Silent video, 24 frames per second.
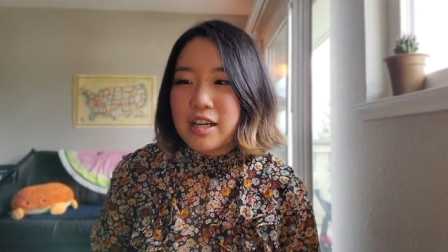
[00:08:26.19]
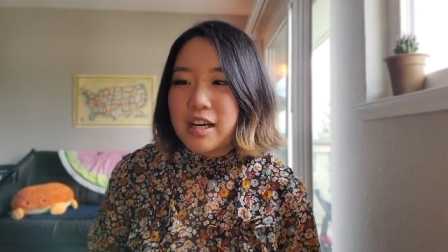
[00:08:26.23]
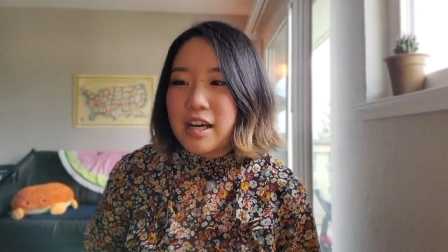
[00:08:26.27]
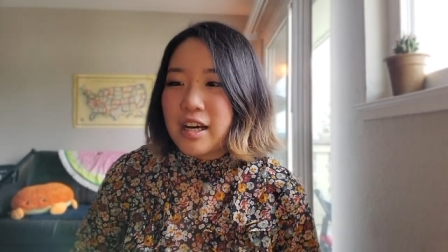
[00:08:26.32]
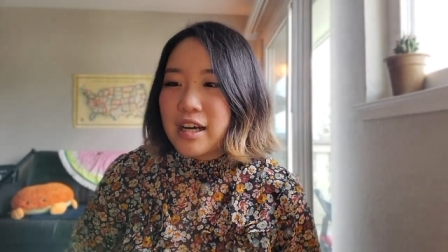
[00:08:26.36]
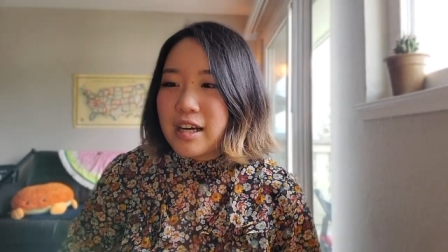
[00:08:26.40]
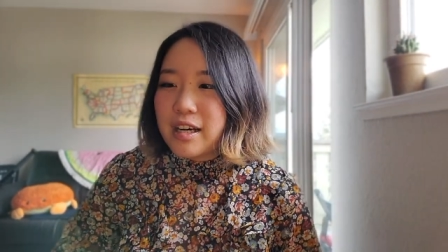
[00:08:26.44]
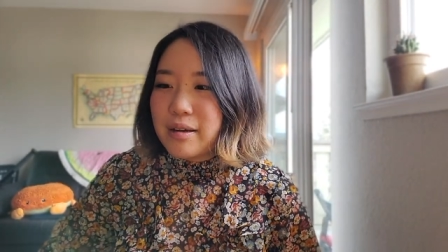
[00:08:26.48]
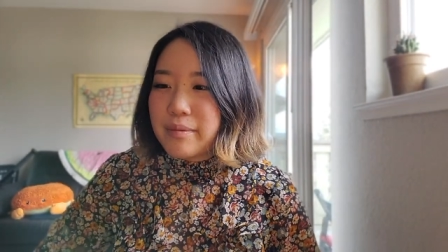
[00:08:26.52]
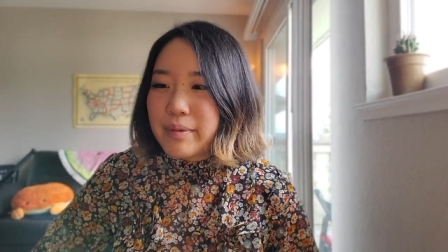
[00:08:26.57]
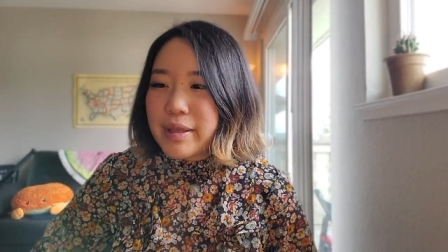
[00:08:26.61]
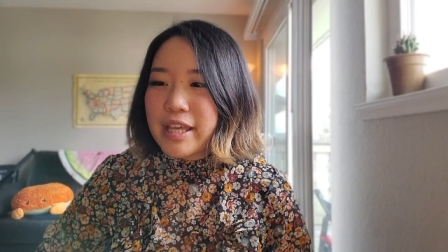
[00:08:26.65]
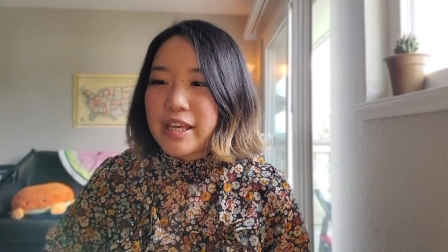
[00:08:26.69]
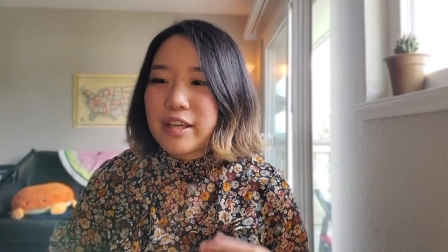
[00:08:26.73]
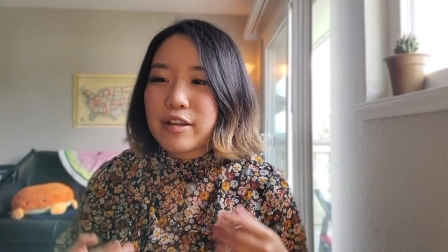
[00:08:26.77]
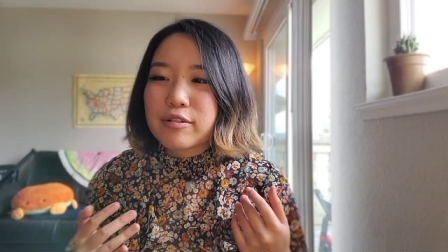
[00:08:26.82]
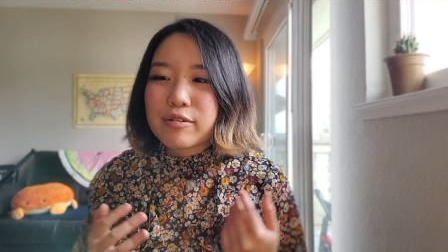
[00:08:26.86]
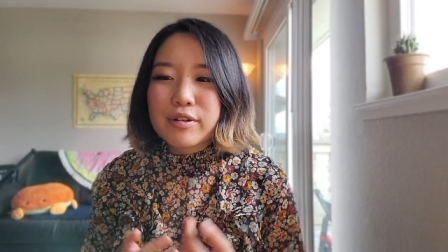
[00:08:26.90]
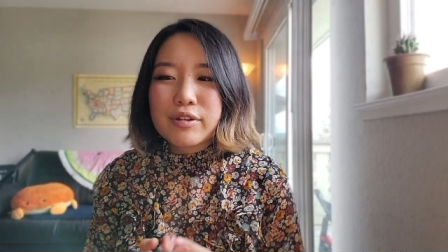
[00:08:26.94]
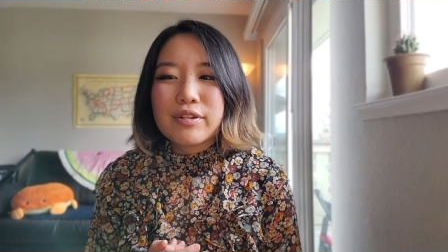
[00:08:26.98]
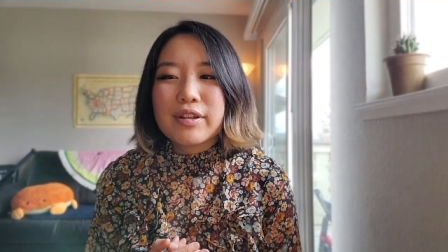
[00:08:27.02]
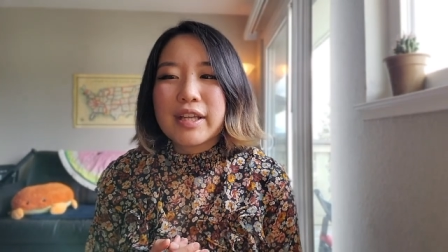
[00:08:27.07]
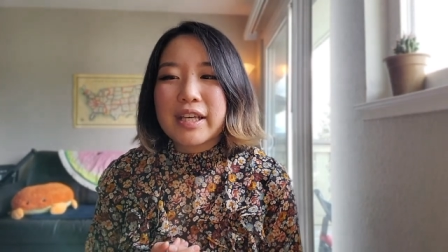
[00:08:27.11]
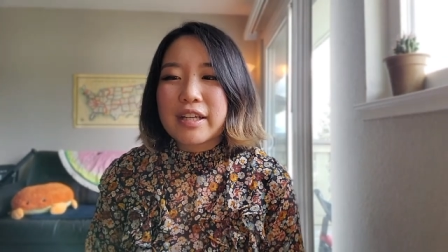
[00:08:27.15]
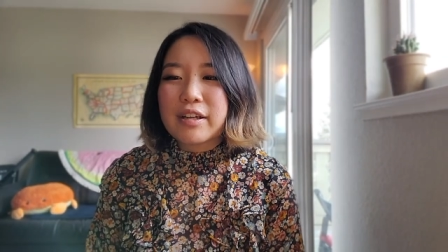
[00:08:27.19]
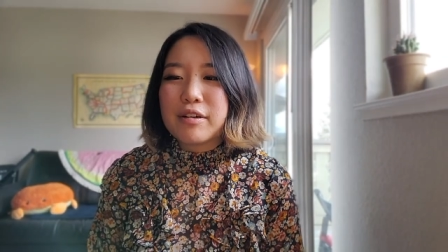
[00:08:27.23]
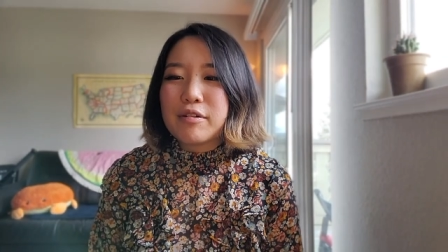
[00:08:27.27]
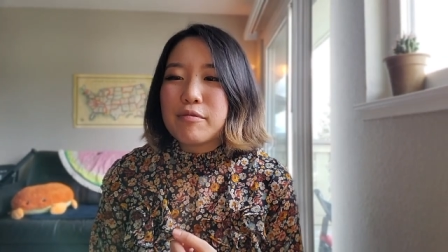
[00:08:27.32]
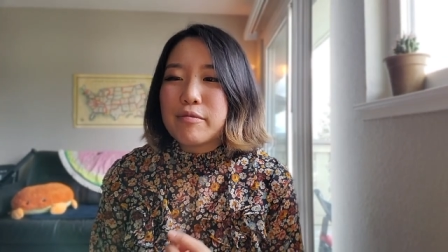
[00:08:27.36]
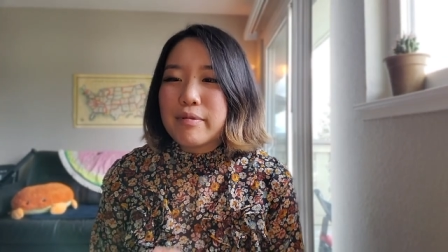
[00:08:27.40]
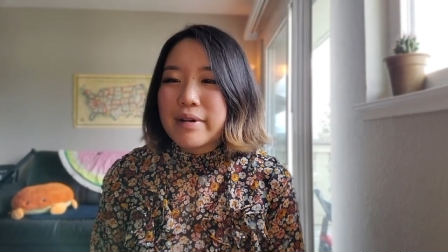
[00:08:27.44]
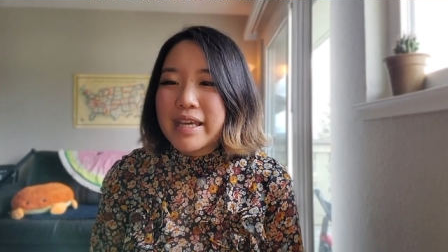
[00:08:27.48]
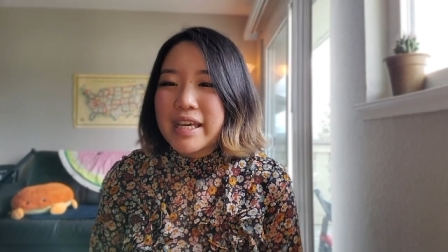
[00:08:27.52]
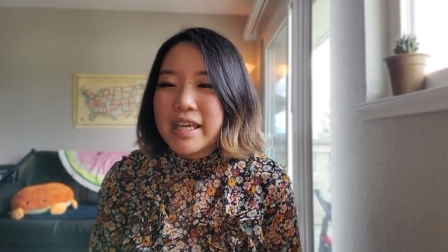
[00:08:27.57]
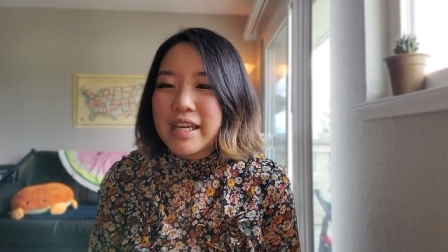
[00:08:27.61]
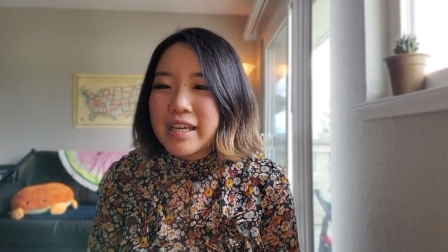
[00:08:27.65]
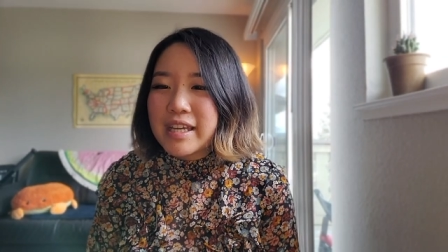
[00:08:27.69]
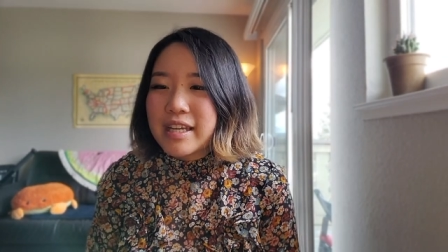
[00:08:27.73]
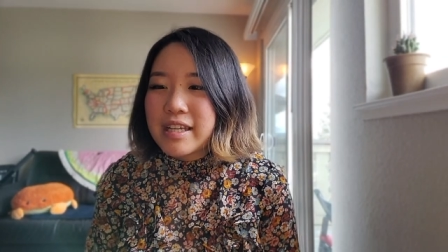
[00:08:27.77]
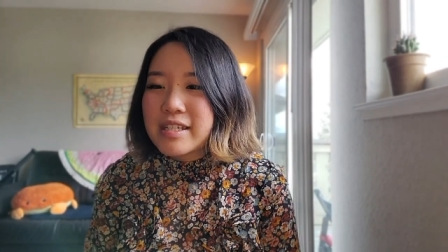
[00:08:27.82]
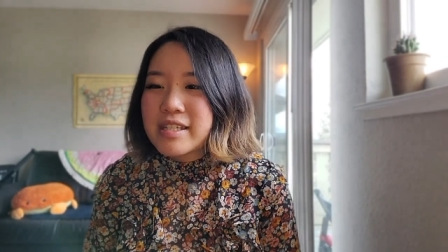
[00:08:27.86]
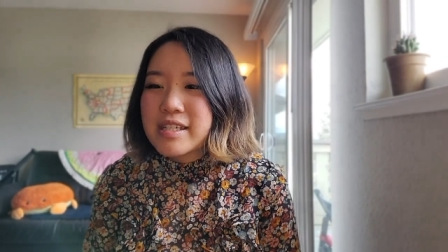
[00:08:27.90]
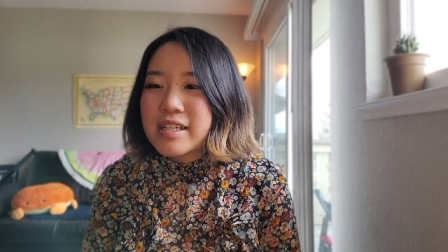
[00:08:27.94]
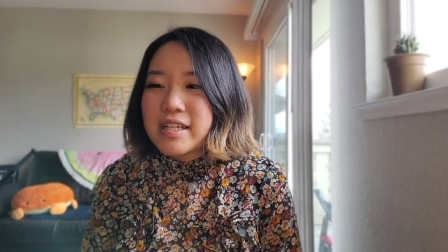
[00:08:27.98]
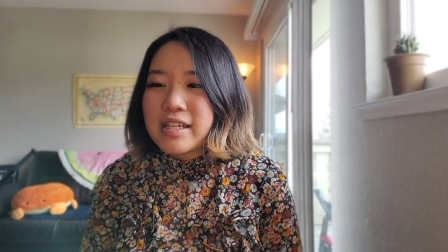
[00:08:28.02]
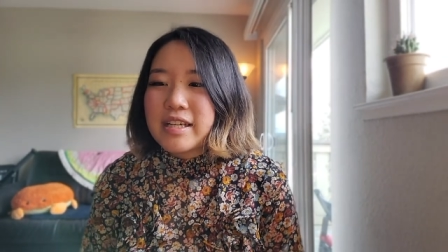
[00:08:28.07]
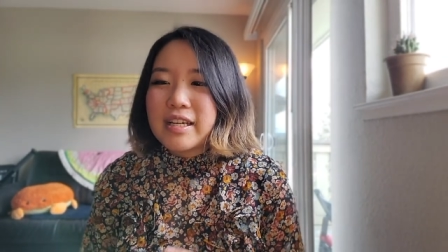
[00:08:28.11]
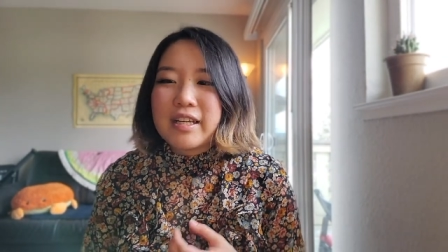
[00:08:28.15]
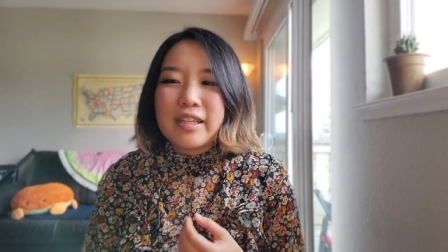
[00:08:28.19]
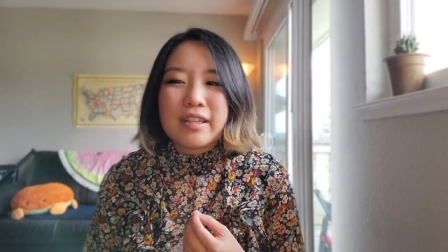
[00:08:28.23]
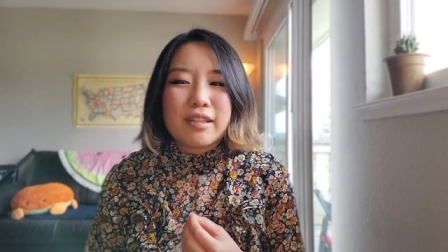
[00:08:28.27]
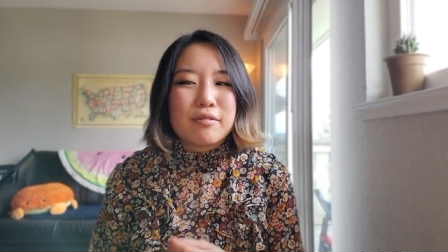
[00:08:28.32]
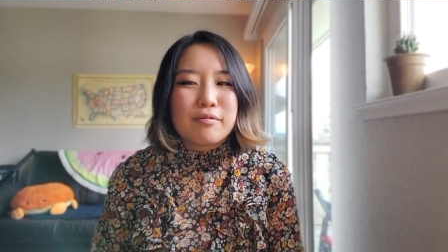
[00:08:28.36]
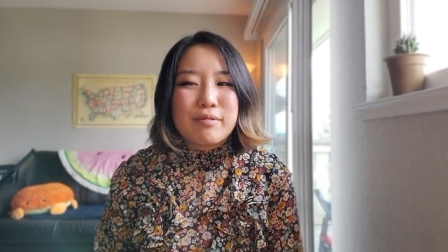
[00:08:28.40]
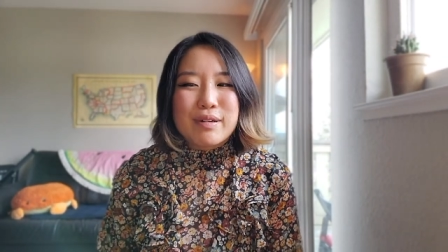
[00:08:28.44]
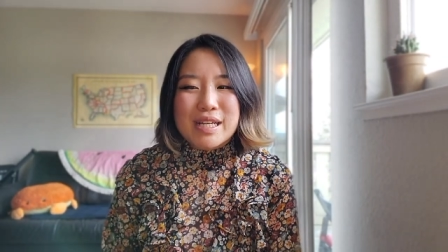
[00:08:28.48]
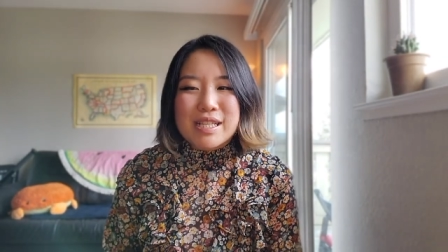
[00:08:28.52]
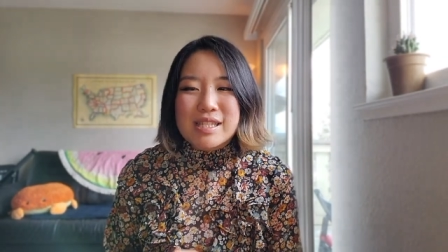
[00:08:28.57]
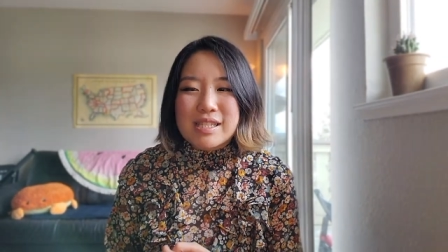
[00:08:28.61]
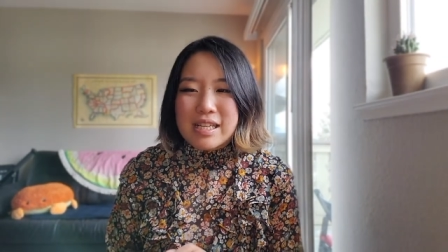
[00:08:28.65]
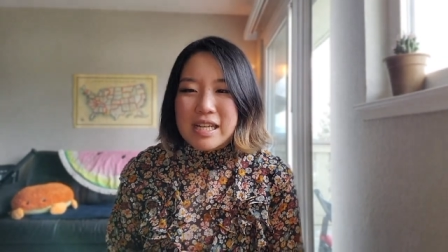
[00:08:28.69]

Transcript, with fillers: Um, he grew like a weed in the West